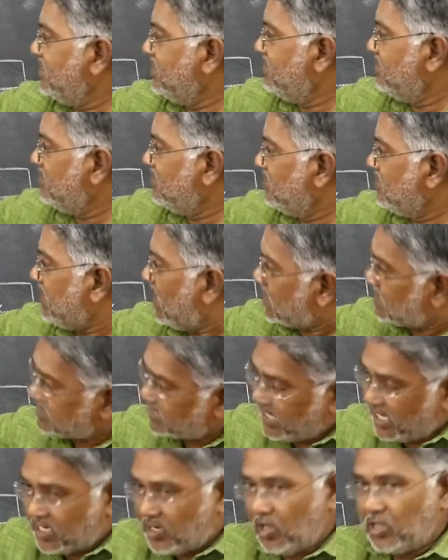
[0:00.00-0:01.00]
This x
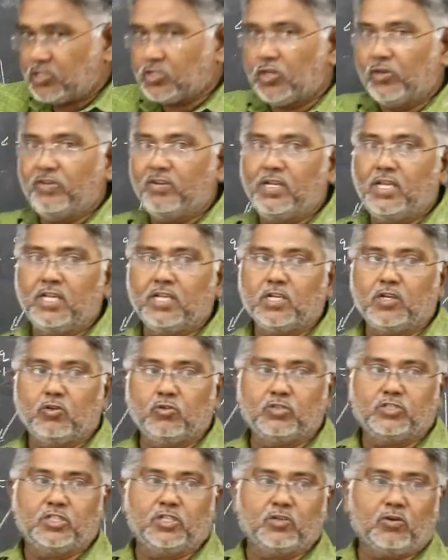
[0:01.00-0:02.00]
can also will
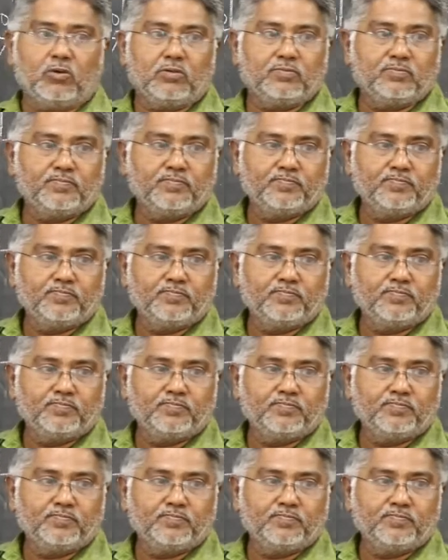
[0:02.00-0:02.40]
include 0.